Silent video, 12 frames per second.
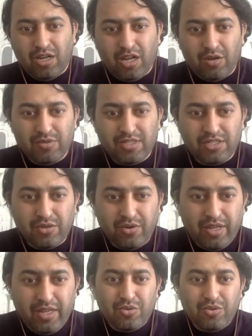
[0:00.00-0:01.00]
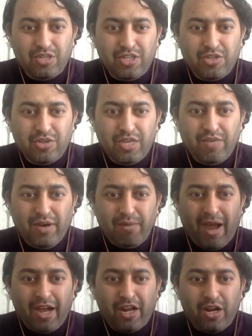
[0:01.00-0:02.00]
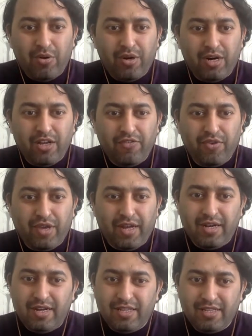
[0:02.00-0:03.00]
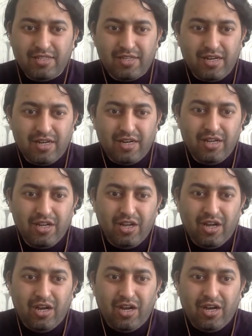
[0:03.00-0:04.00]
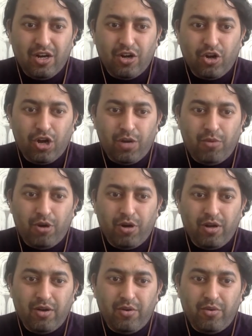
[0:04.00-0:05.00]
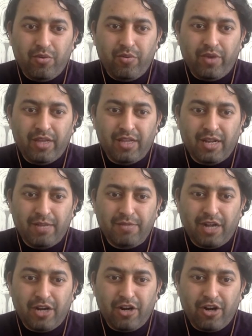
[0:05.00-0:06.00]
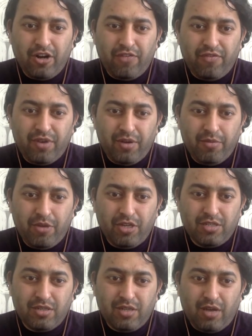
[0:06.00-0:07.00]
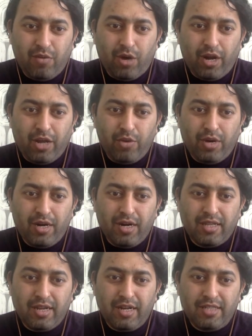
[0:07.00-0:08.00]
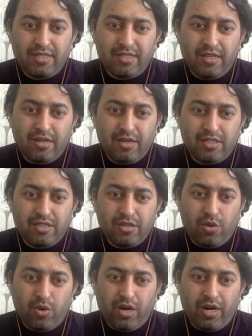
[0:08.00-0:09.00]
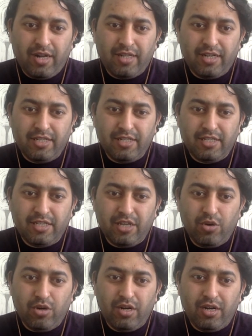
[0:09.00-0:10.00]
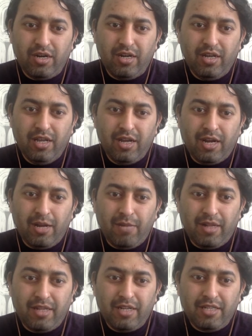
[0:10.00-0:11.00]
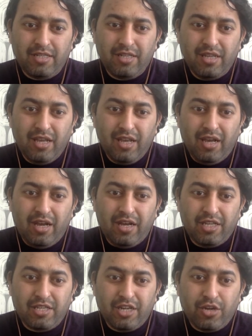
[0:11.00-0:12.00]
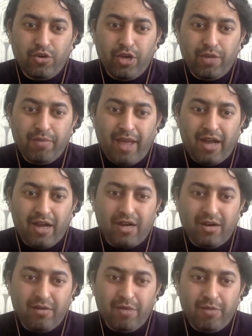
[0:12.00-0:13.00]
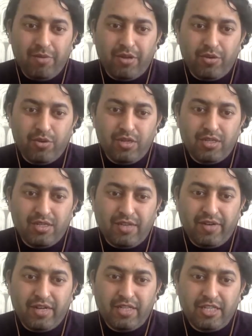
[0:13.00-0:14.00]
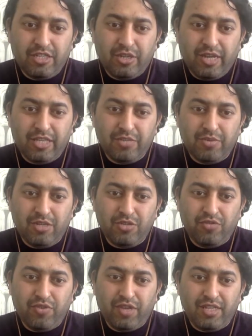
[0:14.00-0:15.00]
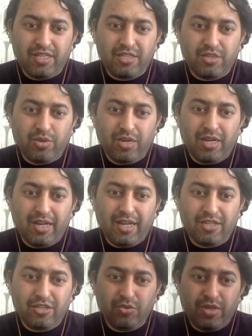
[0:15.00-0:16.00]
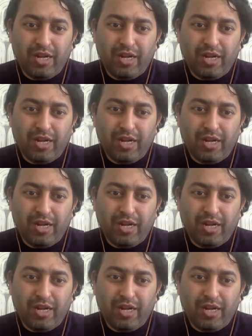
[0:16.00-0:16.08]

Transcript: love this story. Just to give a background, if you can just talk about where the club started off, because what I could understand is it's now 136-year-old club, and there is a history going back maybe to the 17th century as well. So if you can just quickly take us through that.